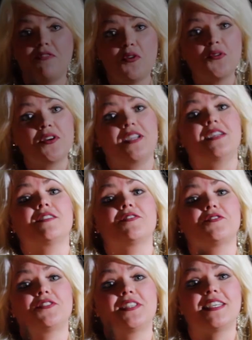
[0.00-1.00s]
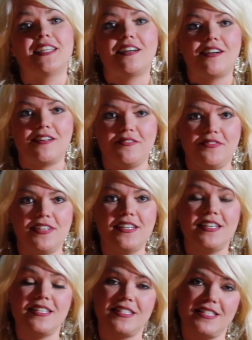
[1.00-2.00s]
4 years to get off
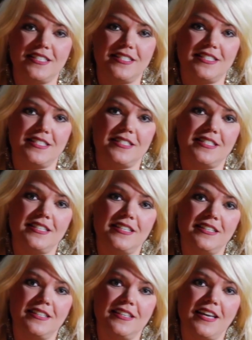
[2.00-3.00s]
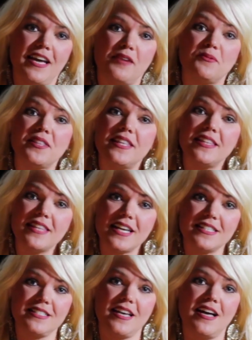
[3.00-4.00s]
assistance. And within
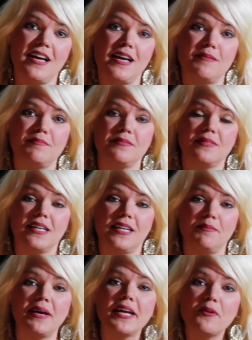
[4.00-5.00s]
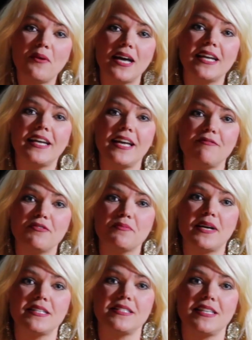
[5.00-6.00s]
that time, I had made quite a name for
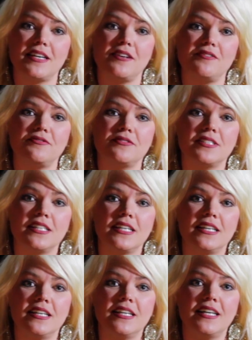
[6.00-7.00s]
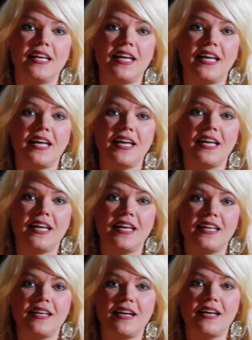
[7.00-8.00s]
myself.
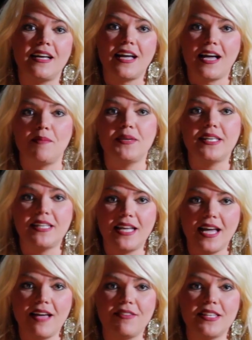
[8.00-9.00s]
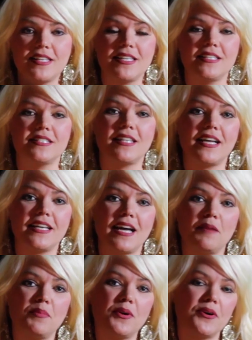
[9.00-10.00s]
And I began having these late
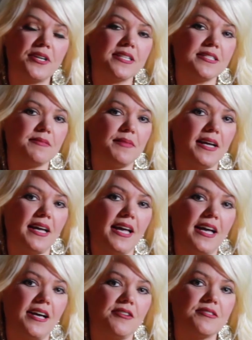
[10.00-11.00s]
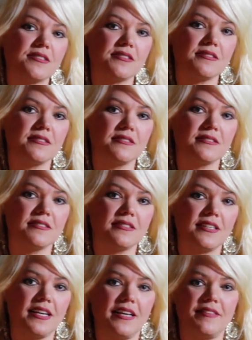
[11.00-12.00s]
night parties at my house.
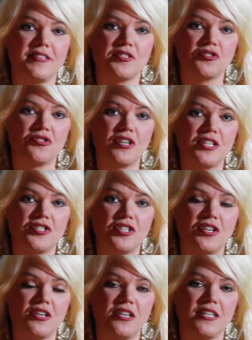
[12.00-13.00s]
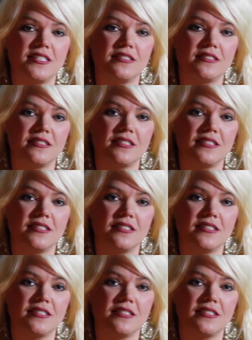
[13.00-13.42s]
I had this crush on